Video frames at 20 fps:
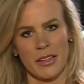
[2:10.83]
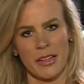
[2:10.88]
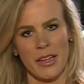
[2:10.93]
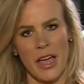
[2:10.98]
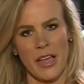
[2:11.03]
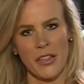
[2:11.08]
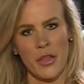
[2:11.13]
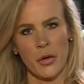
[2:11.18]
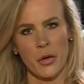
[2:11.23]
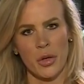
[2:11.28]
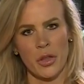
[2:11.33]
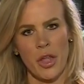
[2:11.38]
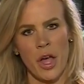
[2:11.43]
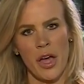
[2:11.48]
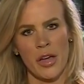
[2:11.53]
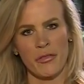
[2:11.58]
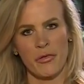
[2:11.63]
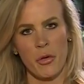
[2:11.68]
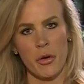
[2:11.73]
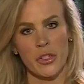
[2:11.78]
And local
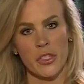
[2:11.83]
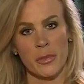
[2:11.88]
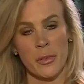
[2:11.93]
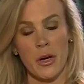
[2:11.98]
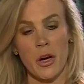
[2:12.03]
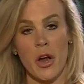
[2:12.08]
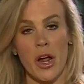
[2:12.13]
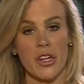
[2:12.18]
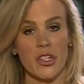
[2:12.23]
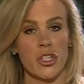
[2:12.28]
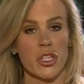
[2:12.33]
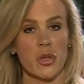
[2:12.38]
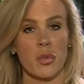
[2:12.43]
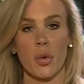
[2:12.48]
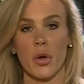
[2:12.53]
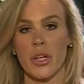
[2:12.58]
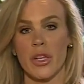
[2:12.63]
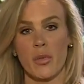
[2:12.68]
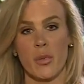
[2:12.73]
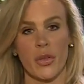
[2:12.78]
law enforcement are actually
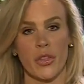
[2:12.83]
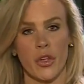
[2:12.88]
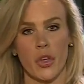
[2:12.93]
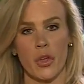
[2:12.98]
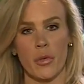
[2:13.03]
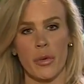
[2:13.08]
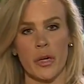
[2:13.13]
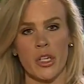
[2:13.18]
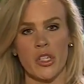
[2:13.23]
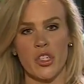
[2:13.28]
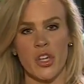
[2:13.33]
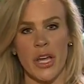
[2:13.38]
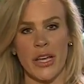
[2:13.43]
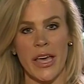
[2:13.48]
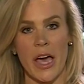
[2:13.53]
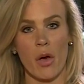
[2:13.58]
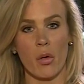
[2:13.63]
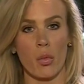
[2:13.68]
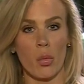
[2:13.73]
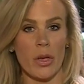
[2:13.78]
working with Uber to check
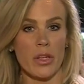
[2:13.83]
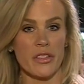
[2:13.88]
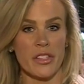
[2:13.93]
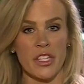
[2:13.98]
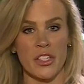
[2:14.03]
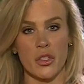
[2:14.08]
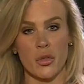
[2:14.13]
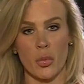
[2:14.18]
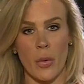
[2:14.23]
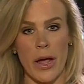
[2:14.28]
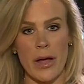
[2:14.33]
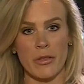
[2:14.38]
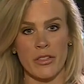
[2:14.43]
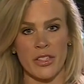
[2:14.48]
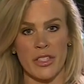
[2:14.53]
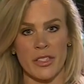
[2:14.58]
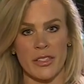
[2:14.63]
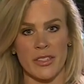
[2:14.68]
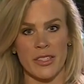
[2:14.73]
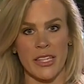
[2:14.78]
out Wilson's routes
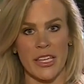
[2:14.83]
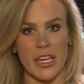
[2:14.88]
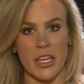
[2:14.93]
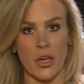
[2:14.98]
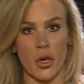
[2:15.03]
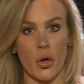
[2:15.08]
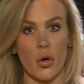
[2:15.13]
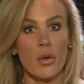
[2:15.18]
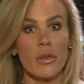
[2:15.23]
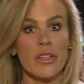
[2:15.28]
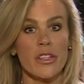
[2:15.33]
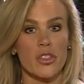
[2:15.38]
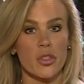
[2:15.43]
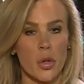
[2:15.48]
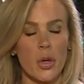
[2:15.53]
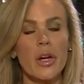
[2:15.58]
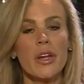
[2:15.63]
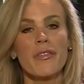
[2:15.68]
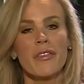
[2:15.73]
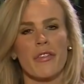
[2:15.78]
to see who this
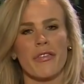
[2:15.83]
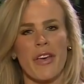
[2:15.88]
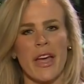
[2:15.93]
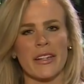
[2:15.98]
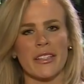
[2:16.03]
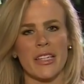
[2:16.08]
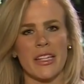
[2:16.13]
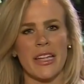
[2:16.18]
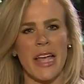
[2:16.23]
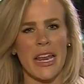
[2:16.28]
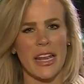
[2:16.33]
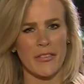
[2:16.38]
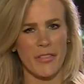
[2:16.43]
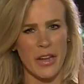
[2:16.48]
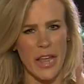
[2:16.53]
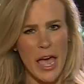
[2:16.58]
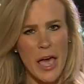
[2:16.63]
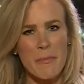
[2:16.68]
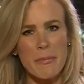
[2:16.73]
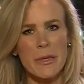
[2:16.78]
could have affected. And if it
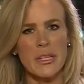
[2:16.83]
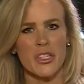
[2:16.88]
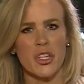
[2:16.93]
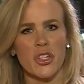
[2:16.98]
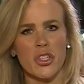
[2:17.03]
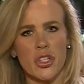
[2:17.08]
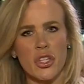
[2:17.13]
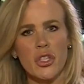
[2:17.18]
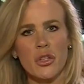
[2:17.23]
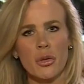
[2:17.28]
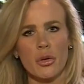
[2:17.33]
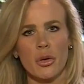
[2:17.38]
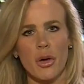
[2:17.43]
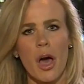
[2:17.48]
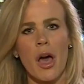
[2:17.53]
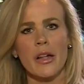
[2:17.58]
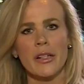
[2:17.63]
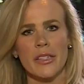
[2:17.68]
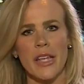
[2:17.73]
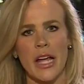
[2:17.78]
happened to you,
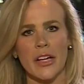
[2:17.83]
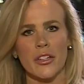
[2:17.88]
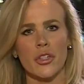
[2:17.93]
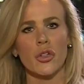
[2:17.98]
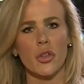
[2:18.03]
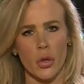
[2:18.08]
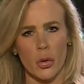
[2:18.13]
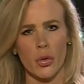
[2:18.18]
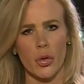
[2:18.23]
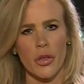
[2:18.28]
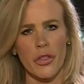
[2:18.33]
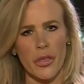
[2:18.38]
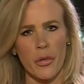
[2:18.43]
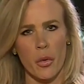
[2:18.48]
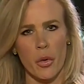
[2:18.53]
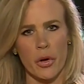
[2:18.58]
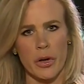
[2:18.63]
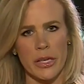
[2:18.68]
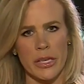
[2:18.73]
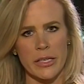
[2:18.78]
contact your local
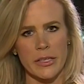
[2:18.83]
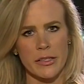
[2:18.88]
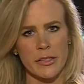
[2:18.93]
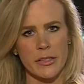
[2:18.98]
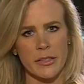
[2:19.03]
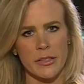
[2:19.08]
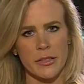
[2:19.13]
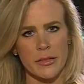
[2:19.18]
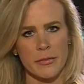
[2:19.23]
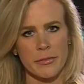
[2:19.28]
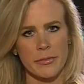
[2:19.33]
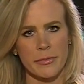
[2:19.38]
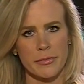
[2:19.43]
authorities.